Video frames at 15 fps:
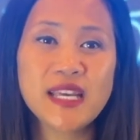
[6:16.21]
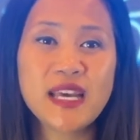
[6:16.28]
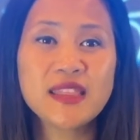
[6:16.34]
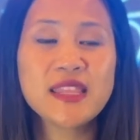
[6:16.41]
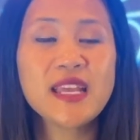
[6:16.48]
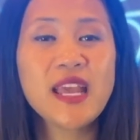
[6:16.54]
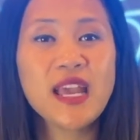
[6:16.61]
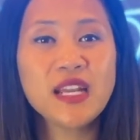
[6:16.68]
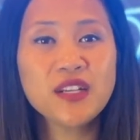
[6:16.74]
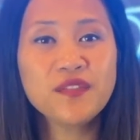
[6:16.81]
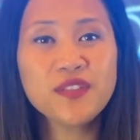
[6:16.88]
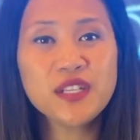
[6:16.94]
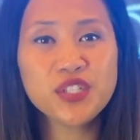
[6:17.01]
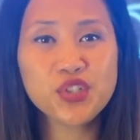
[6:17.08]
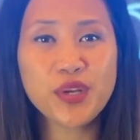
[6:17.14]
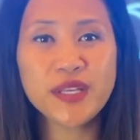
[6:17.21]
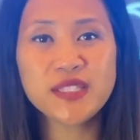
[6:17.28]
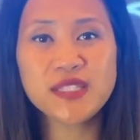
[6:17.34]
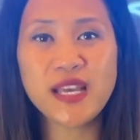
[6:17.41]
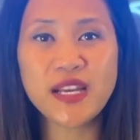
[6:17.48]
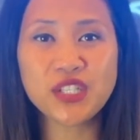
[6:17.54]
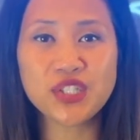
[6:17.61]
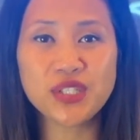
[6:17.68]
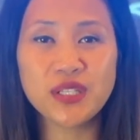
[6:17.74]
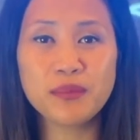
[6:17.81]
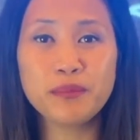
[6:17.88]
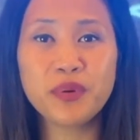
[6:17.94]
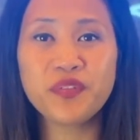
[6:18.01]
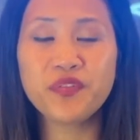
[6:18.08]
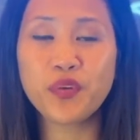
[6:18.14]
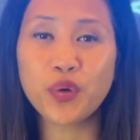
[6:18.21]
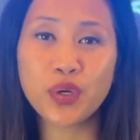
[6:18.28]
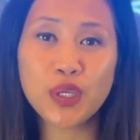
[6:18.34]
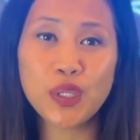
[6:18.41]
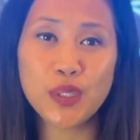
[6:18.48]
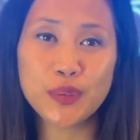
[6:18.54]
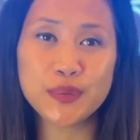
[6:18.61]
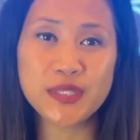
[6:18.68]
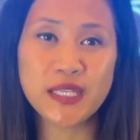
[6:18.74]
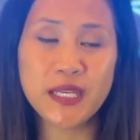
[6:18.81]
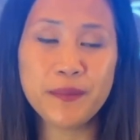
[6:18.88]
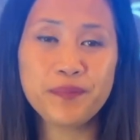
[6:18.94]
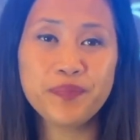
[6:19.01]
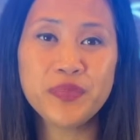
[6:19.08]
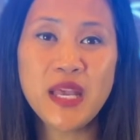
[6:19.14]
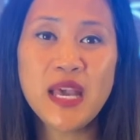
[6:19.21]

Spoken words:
at the end of the transaction before closing,